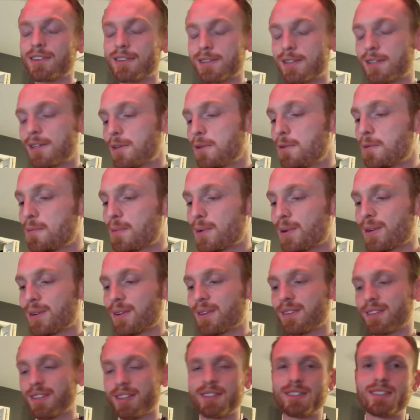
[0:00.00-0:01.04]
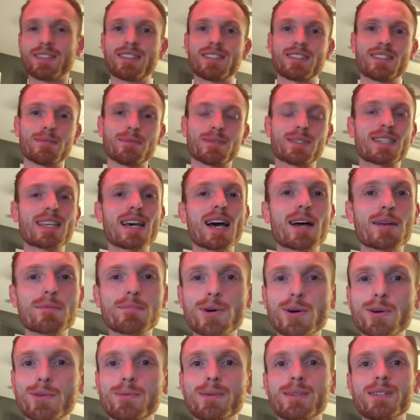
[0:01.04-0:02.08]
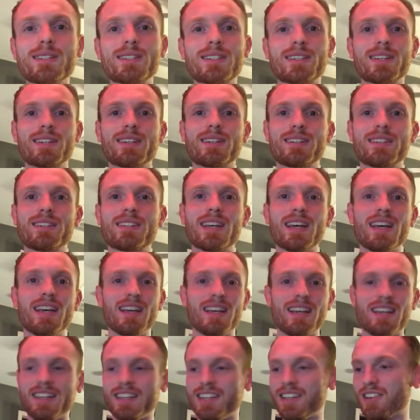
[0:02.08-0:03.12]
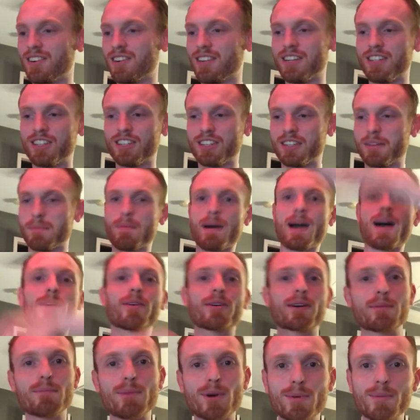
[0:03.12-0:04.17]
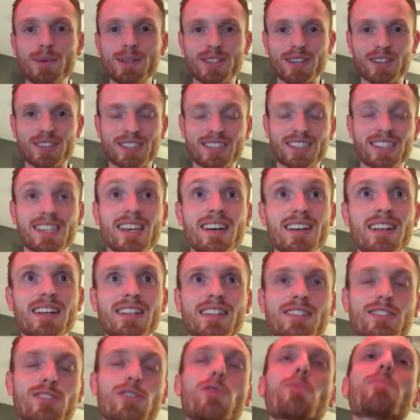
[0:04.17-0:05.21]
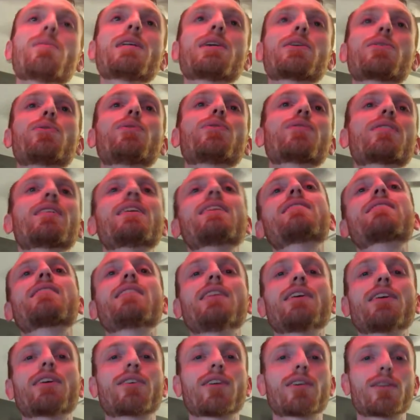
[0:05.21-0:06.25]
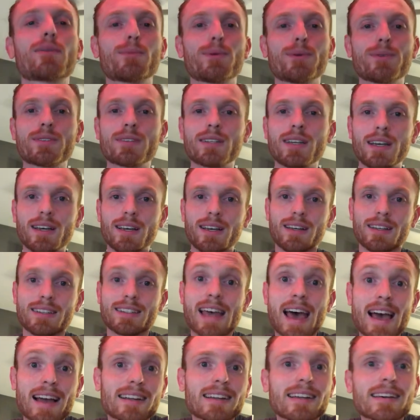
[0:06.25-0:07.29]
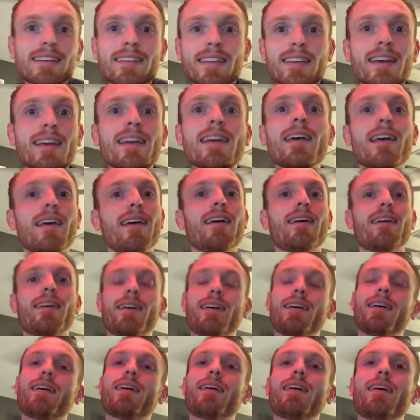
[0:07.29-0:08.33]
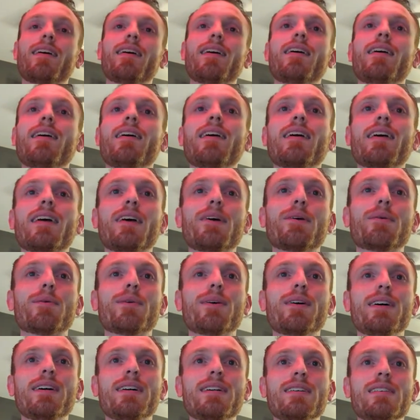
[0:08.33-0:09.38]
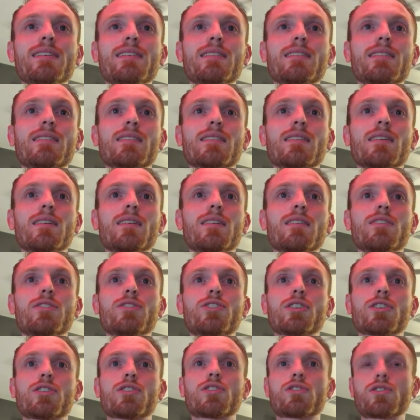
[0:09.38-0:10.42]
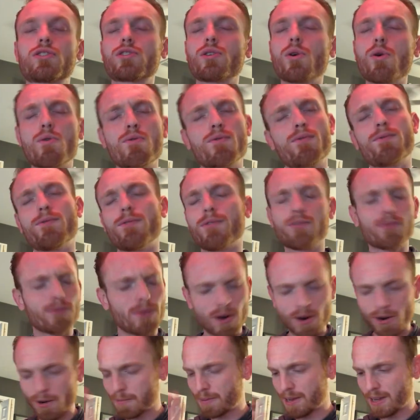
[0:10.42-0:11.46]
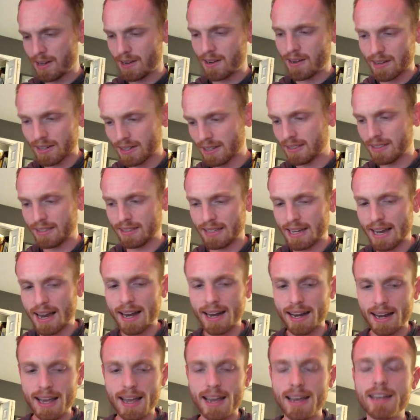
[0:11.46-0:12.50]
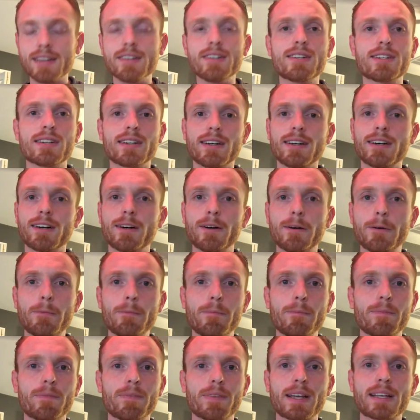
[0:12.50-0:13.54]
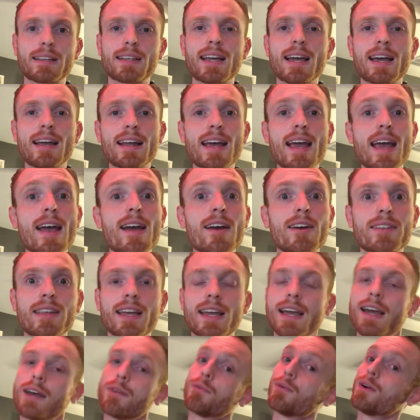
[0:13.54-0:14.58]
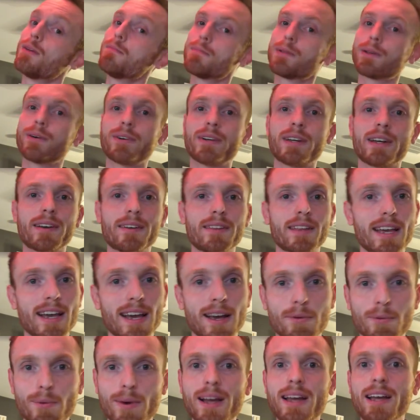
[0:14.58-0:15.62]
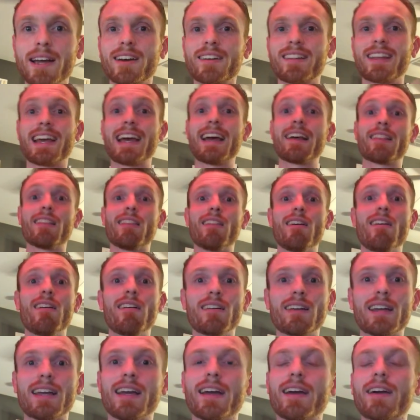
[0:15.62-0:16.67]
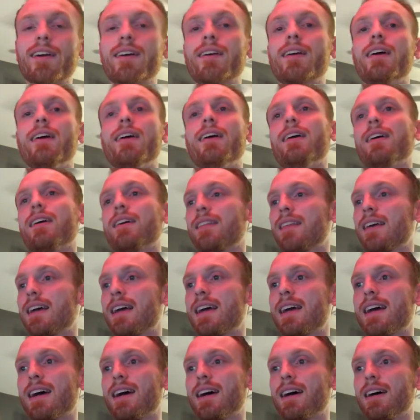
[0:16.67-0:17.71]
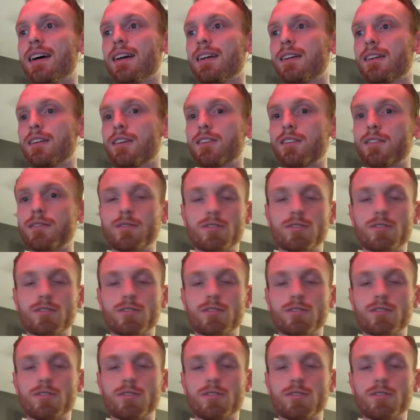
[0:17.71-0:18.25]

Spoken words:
humor, there's some sad moments, there's just empowering moments. There's so many cool things in The Incredibles. Technically, it was just so far beyond its day and age. Like, they had hair, they had windblown hair, they had wet hair, they had long hair, they had